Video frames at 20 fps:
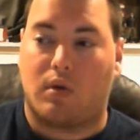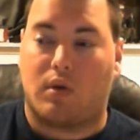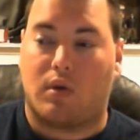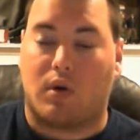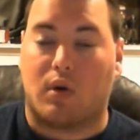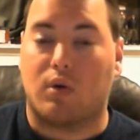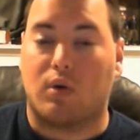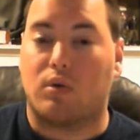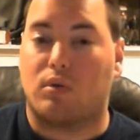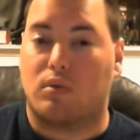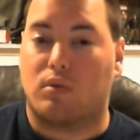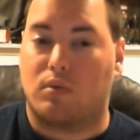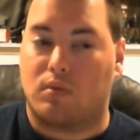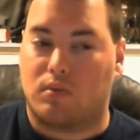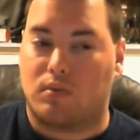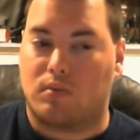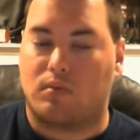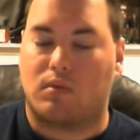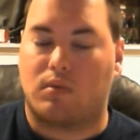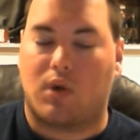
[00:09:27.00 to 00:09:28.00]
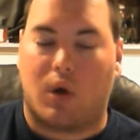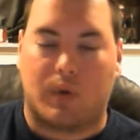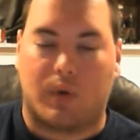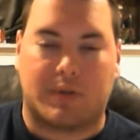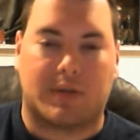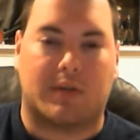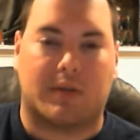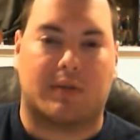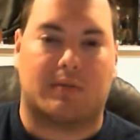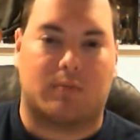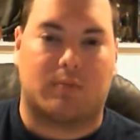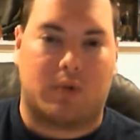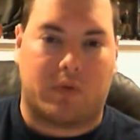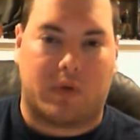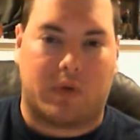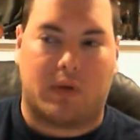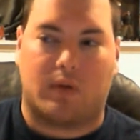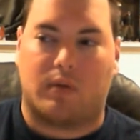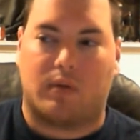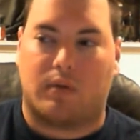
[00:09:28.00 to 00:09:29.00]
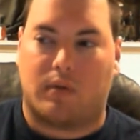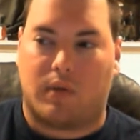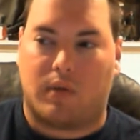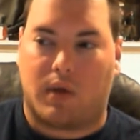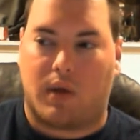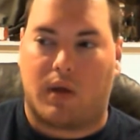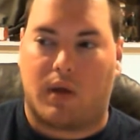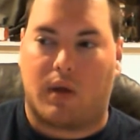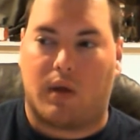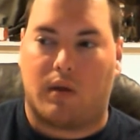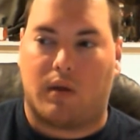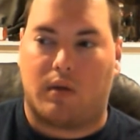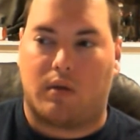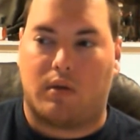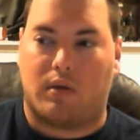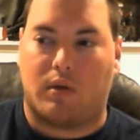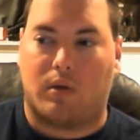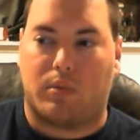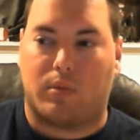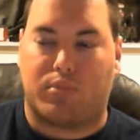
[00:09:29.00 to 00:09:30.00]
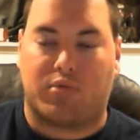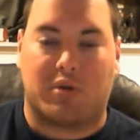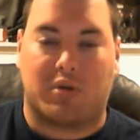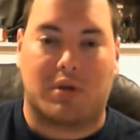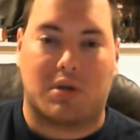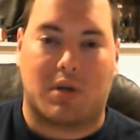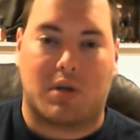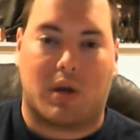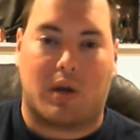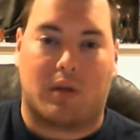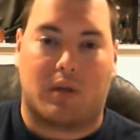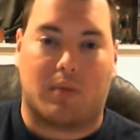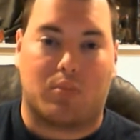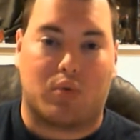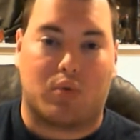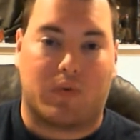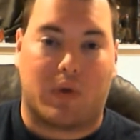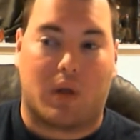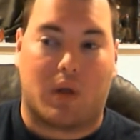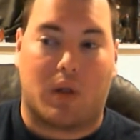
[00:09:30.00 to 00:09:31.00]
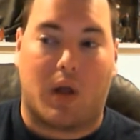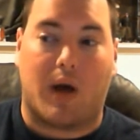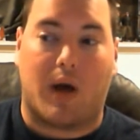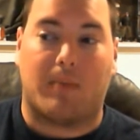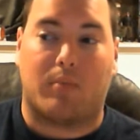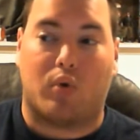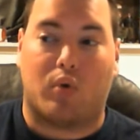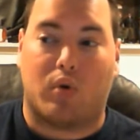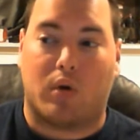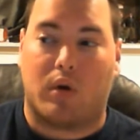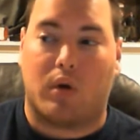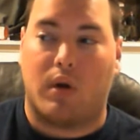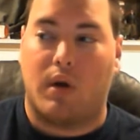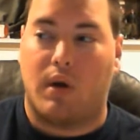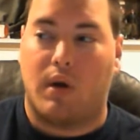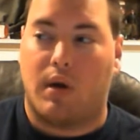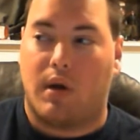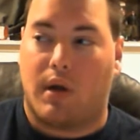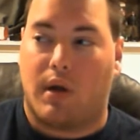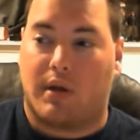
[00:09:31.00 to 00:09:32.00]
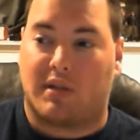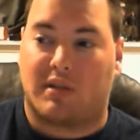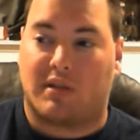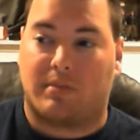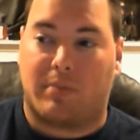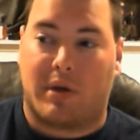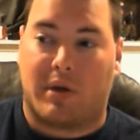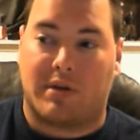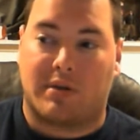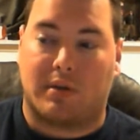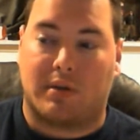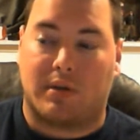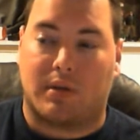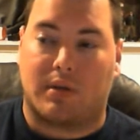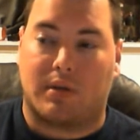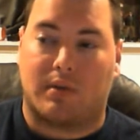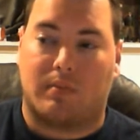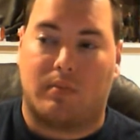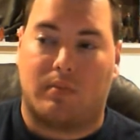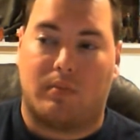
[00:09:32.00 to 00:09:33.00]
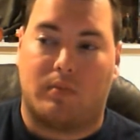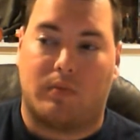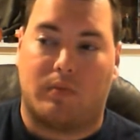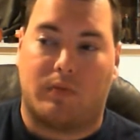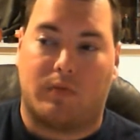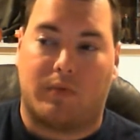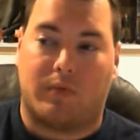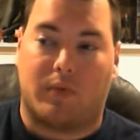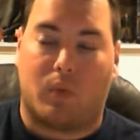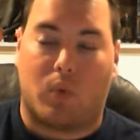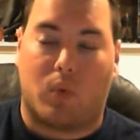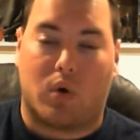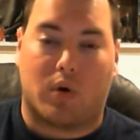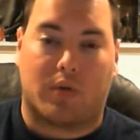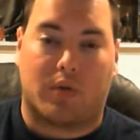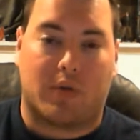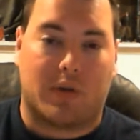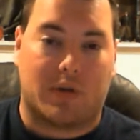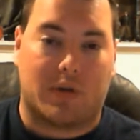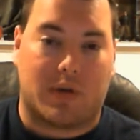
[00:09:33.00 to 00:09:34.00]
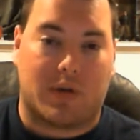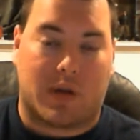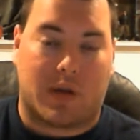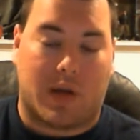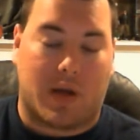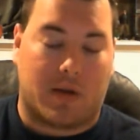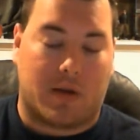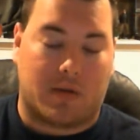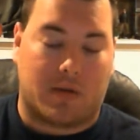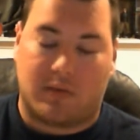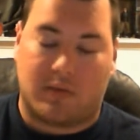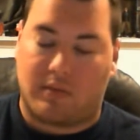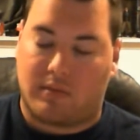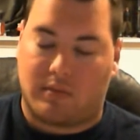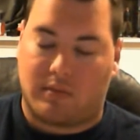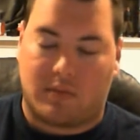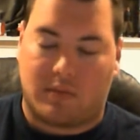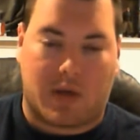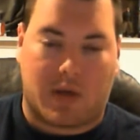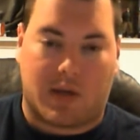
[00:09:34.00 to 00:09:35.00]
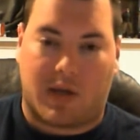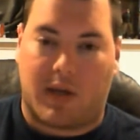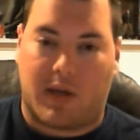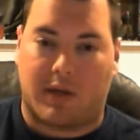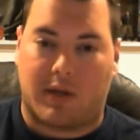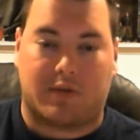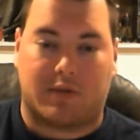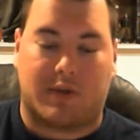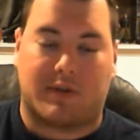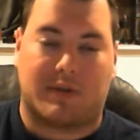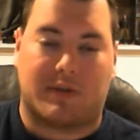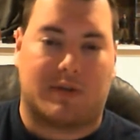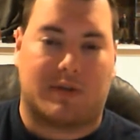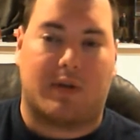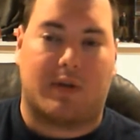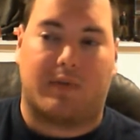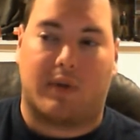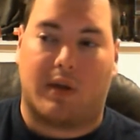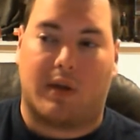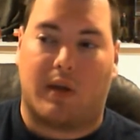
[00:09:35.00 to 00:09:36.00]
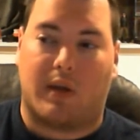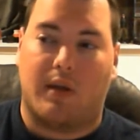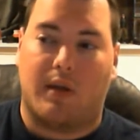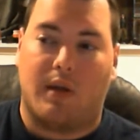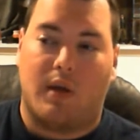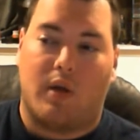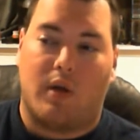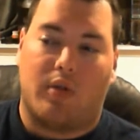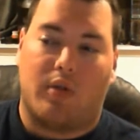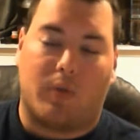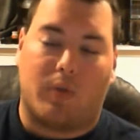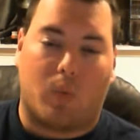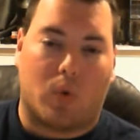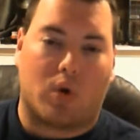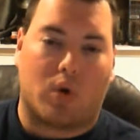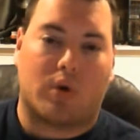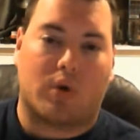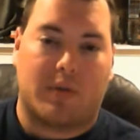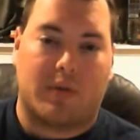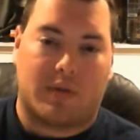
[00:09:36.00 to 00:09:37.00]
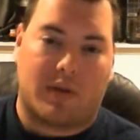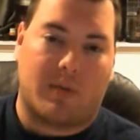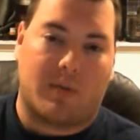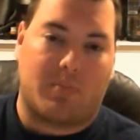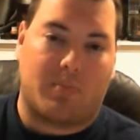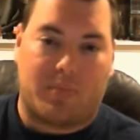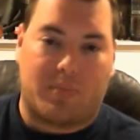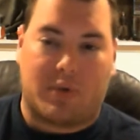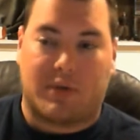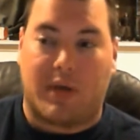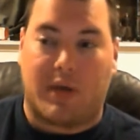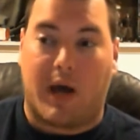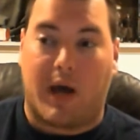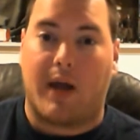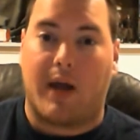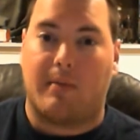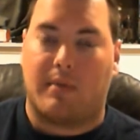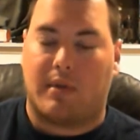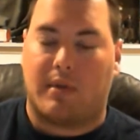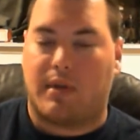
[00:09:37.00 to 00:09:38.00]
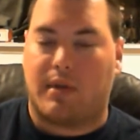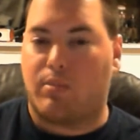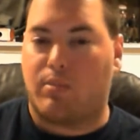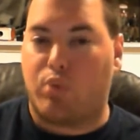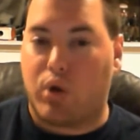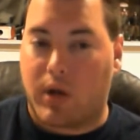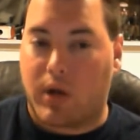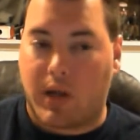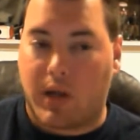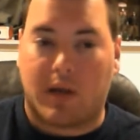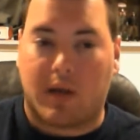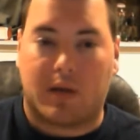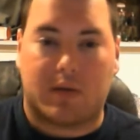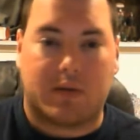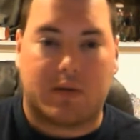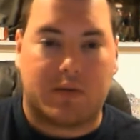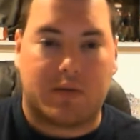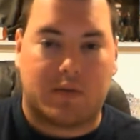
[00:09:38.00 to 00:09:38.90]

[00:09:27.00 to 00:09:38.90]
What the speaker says: go see this movie, and you'll appreciate the movie a lot more, especially the work that, again, I can't stress this enough, again, the time that they put in,